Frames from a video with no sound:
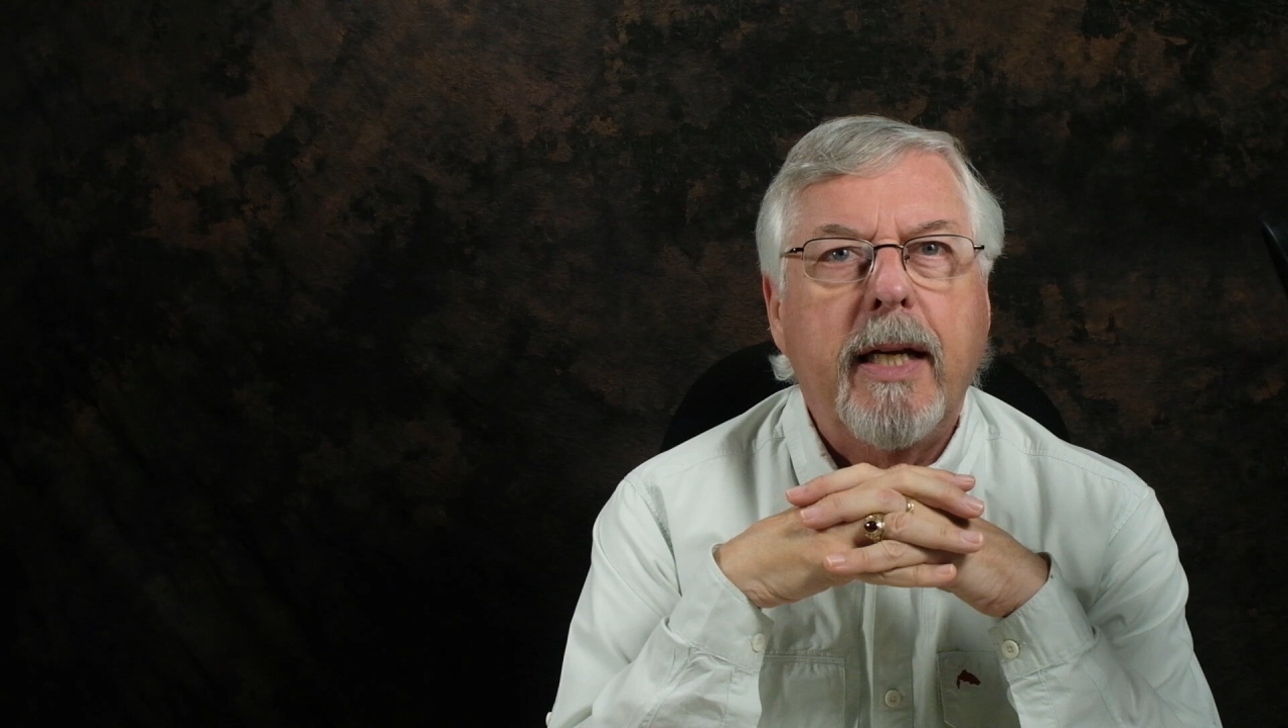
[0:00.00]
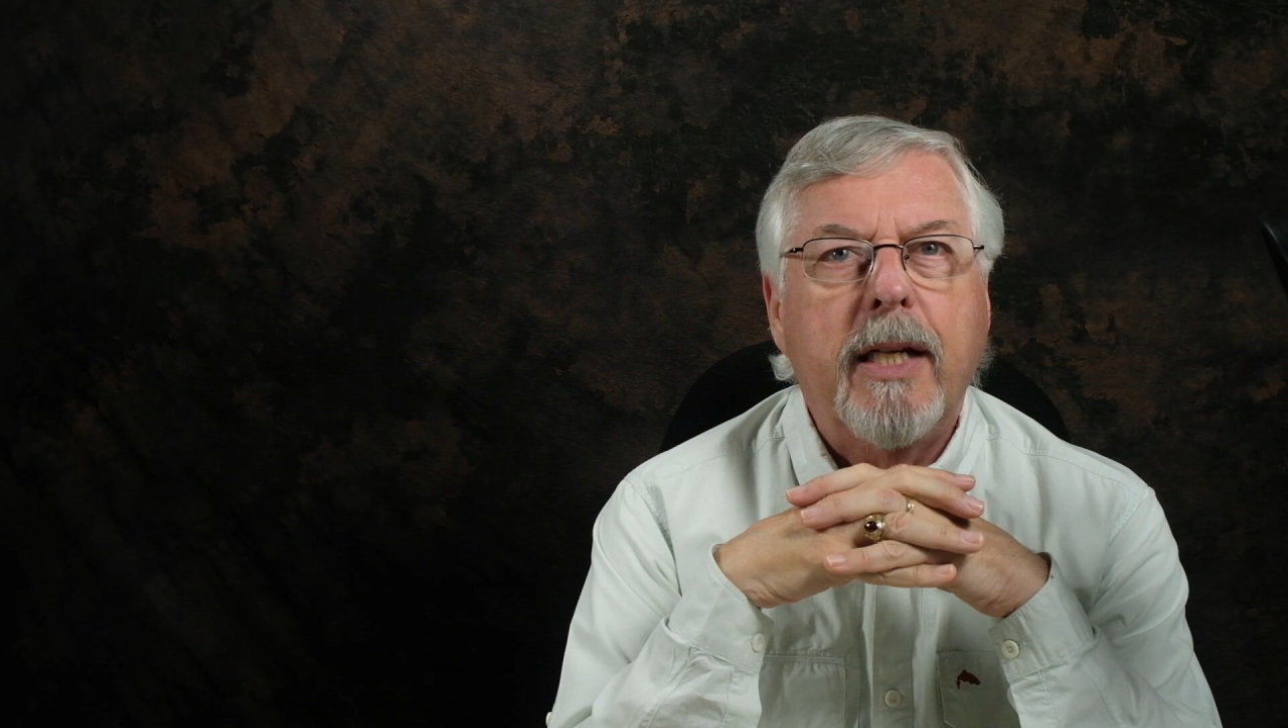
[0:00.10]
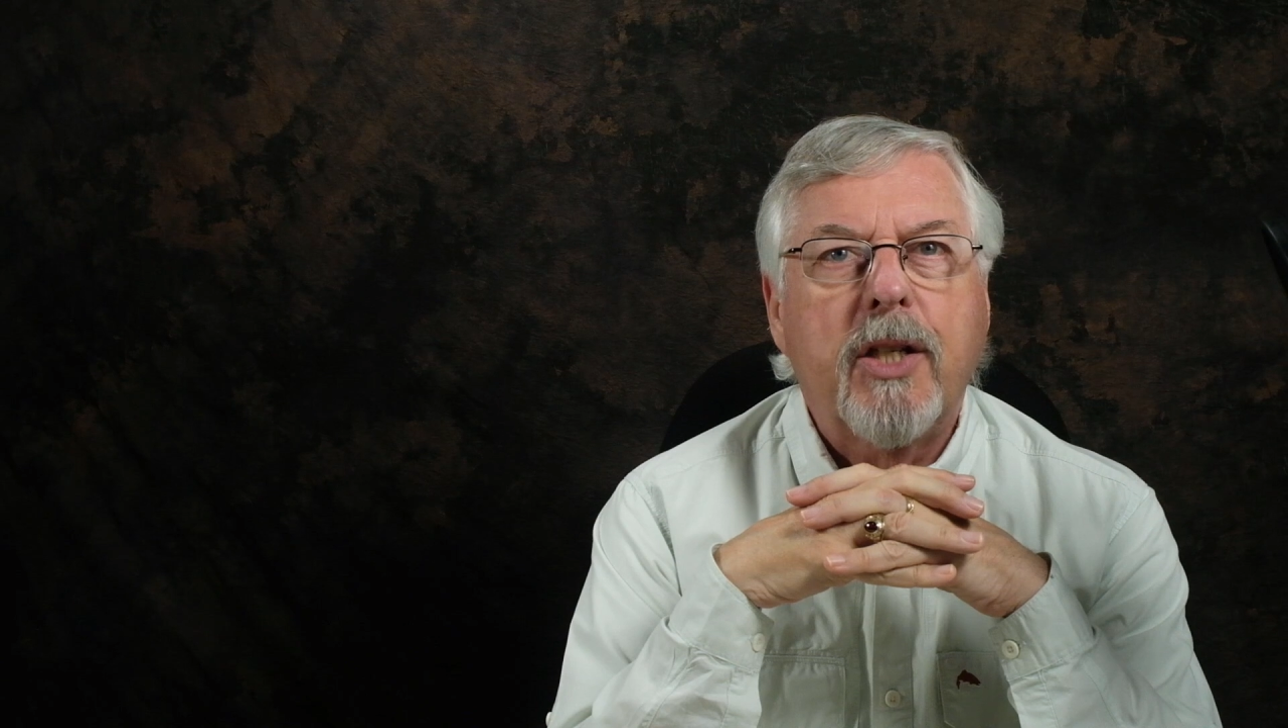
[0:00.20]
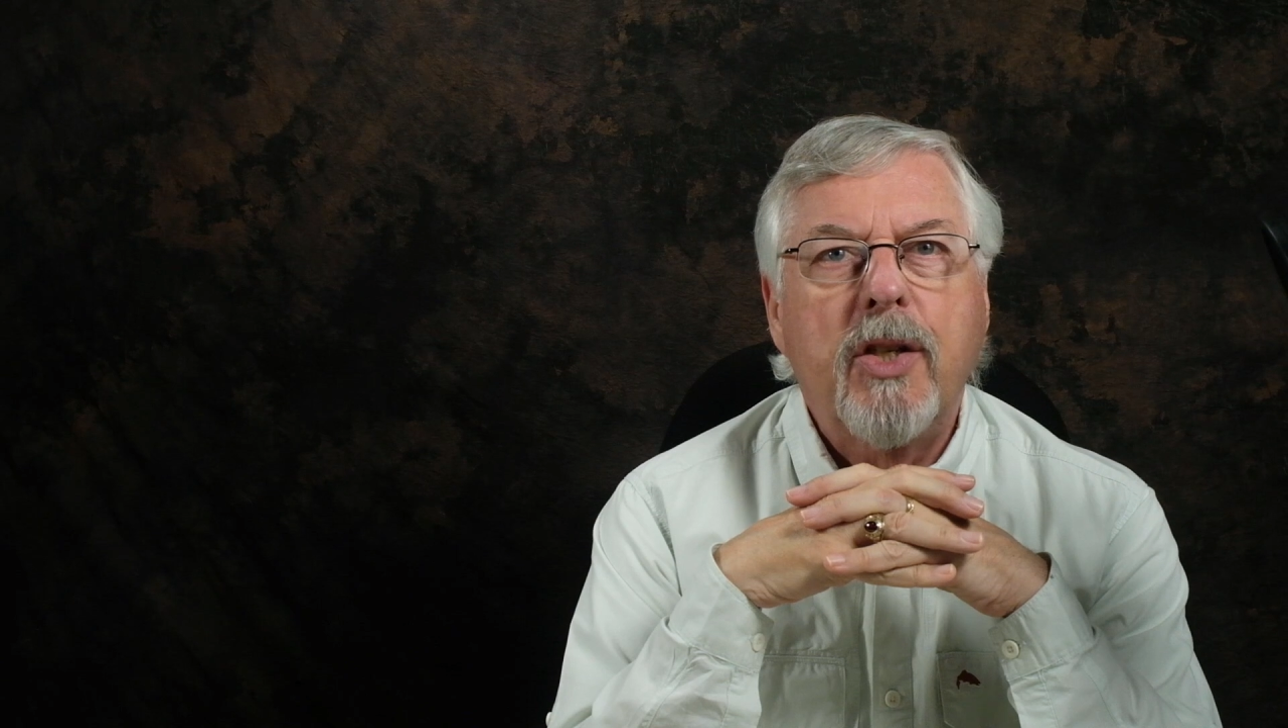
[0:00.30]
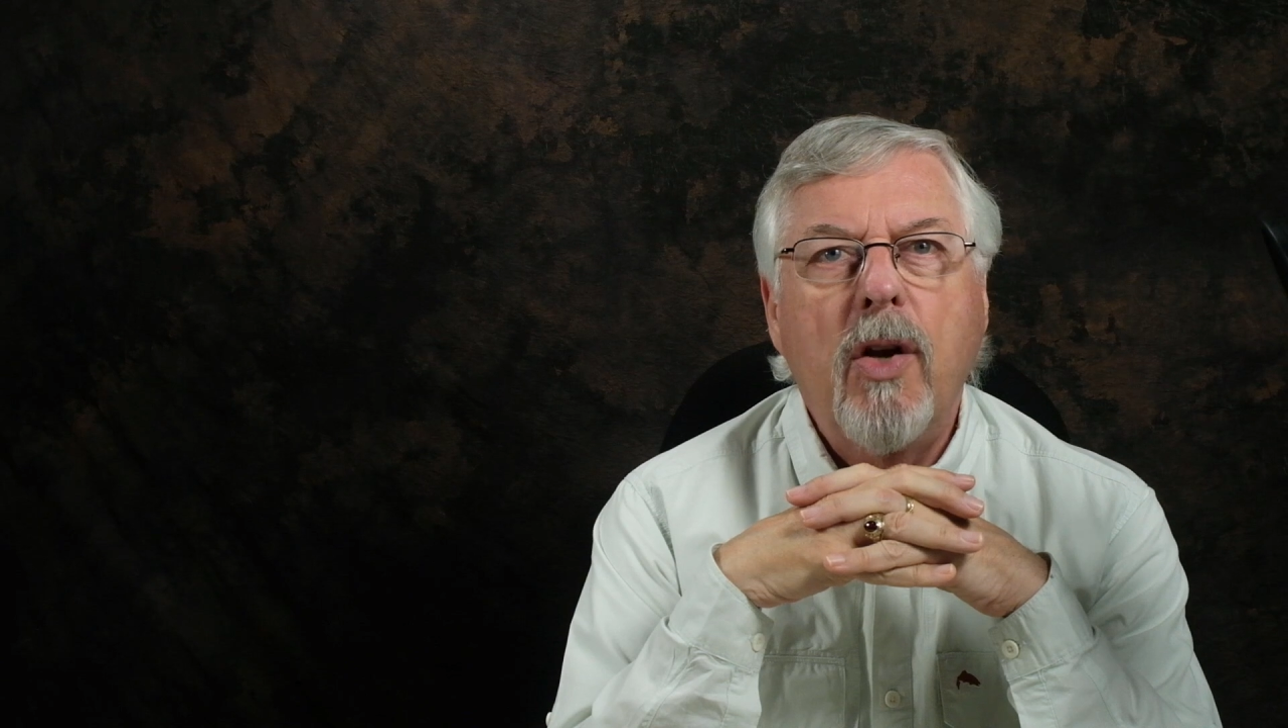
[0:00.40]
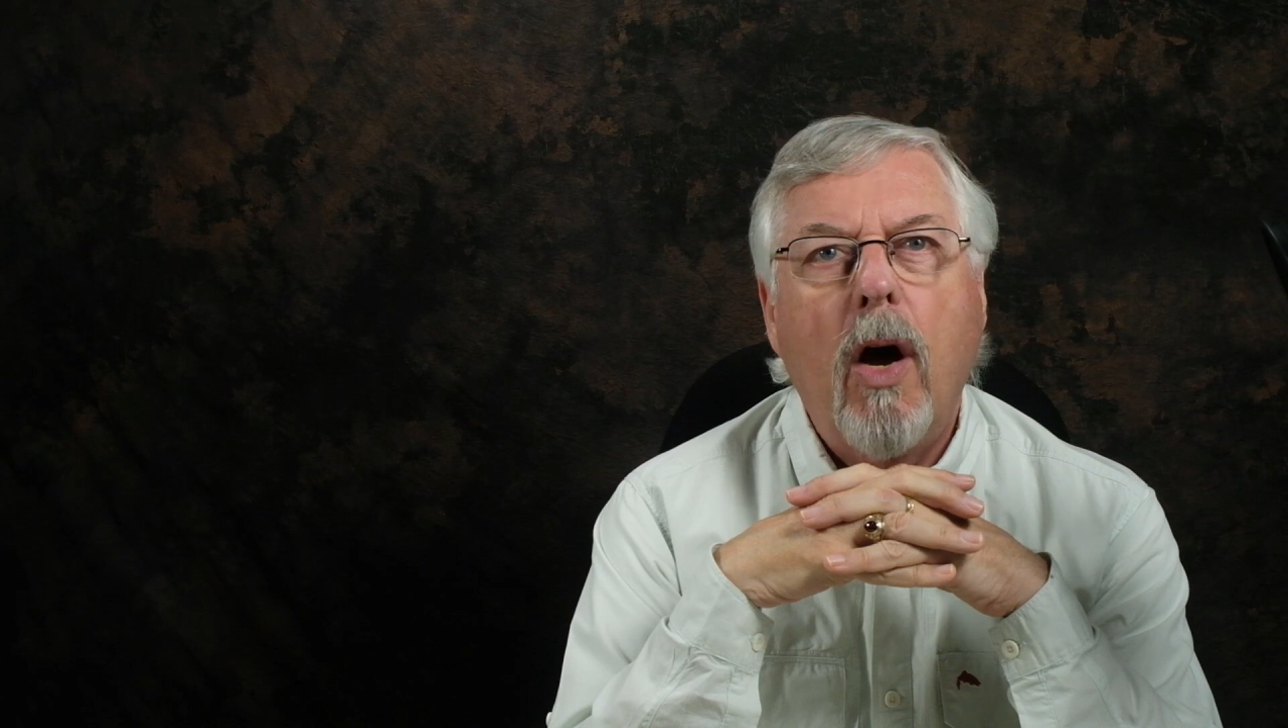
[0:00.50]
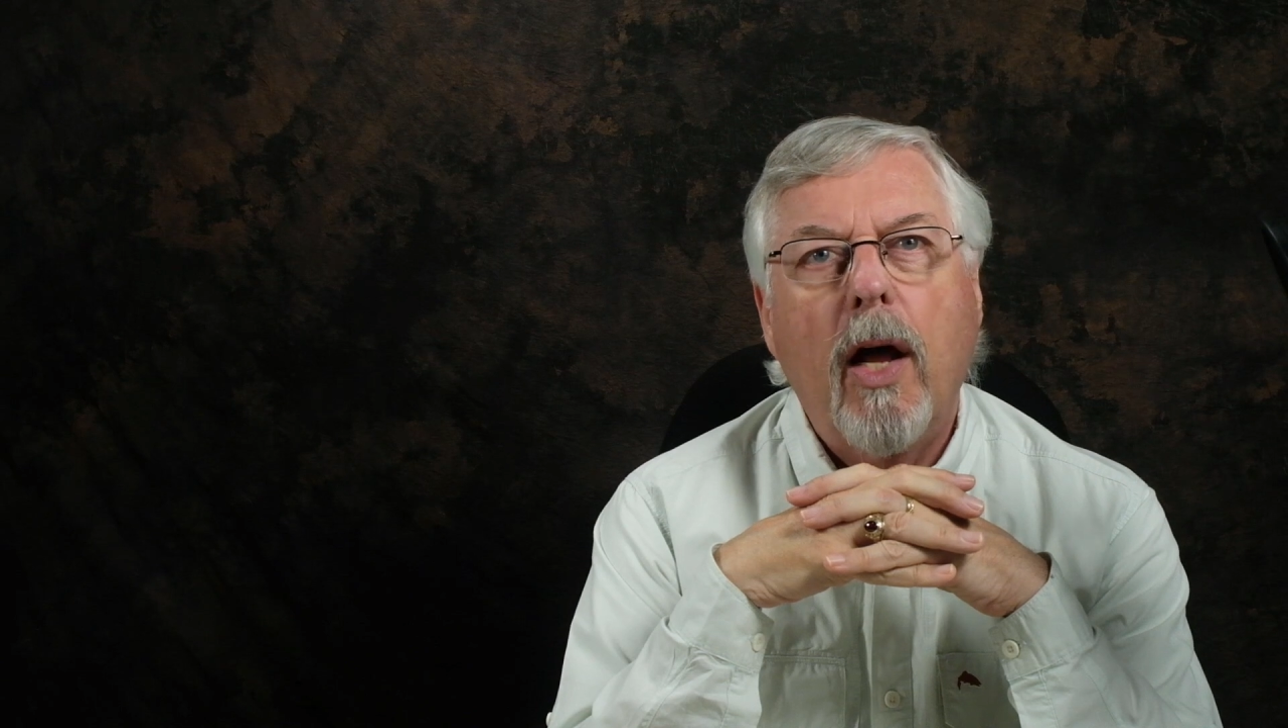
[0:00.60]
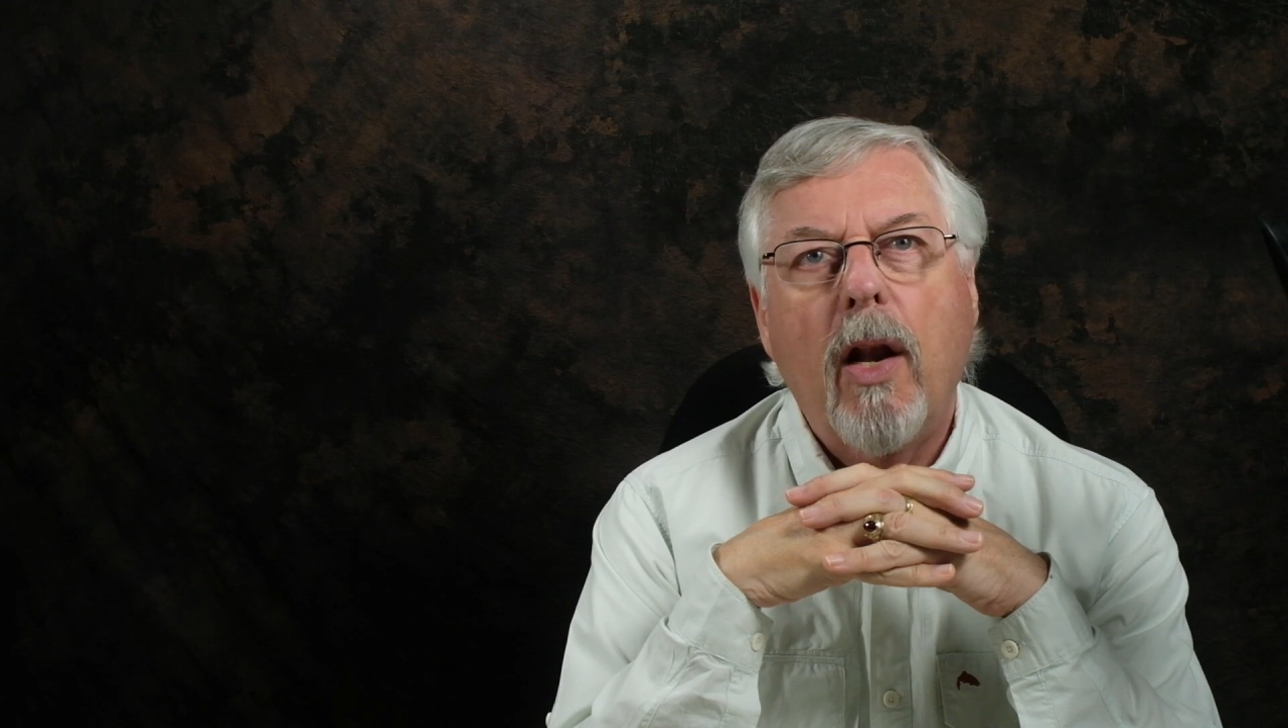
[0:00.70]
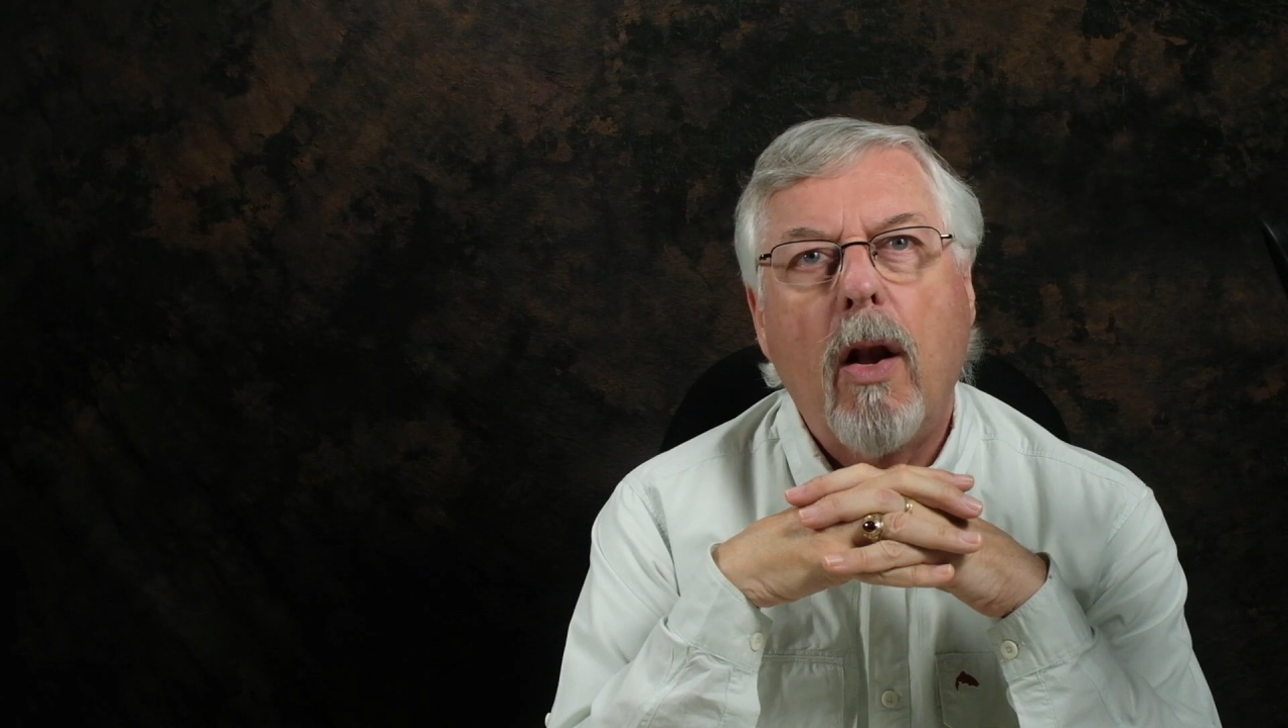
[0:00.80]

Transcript: it's not